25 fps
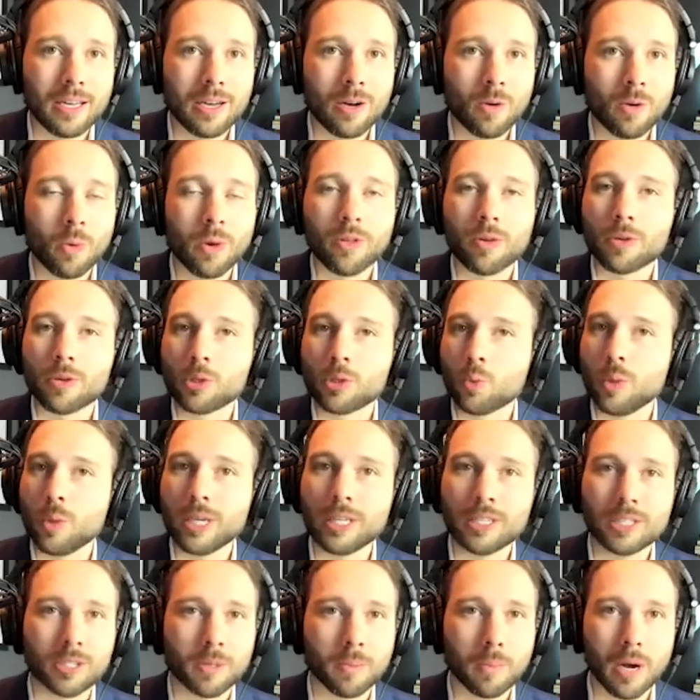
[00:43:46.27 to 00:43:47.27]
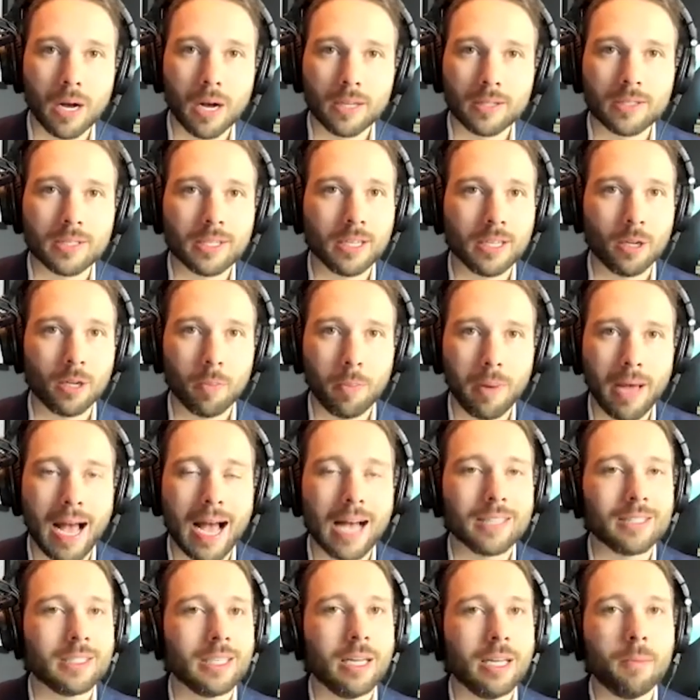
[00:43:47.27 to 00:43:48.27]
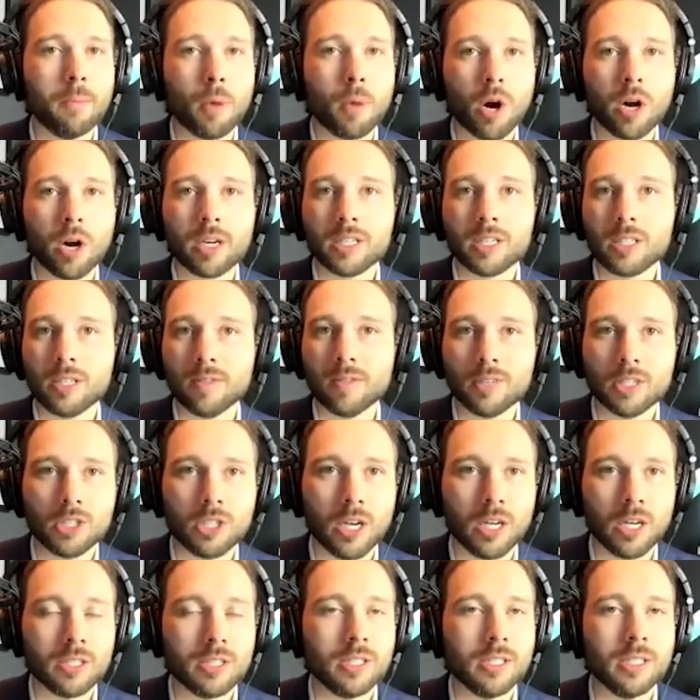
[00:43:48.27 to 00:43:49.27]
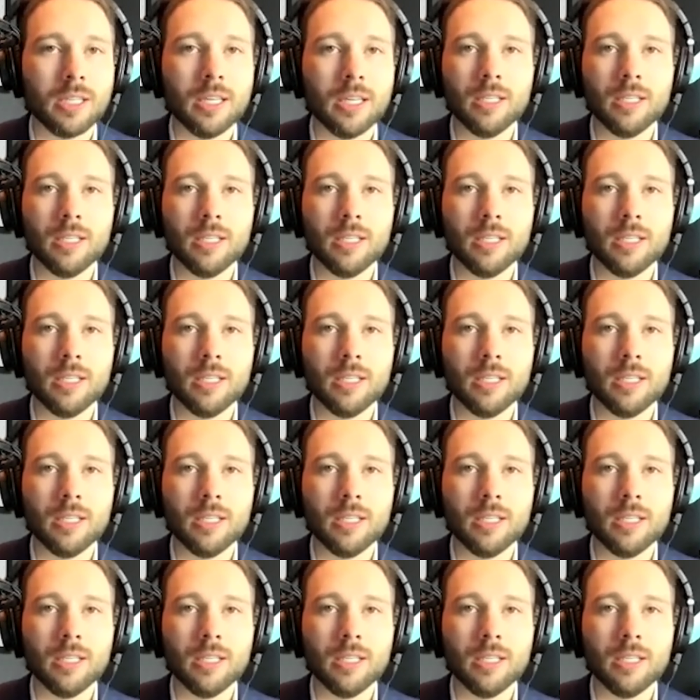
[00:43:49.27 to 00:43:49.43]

Whether it's weeks or months, it'll pass. And markets have adjusted.